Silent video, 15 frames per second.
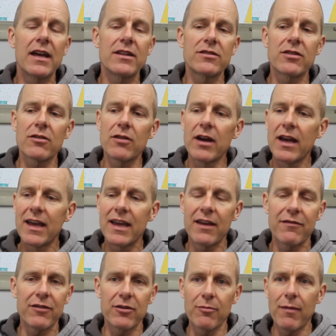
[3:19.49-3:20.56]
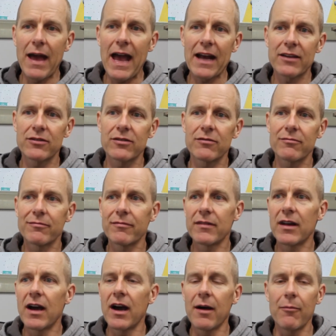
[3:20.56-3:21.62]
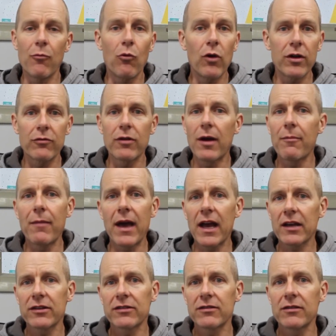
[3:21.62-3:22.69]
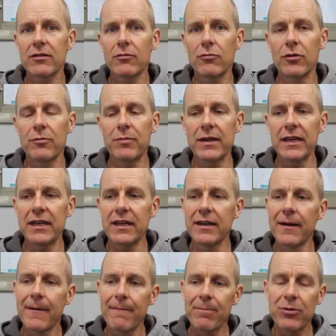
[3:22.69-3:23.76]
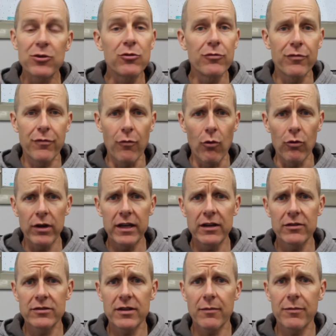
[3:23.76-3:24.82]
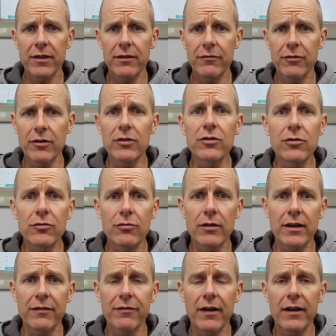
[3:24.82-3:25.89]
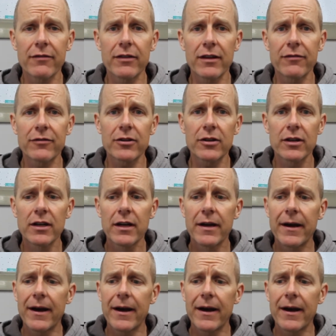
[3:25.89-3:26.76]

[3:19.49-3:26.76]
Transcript: And so if your max, 1 rep max would be 240 or something for a 225 lifter,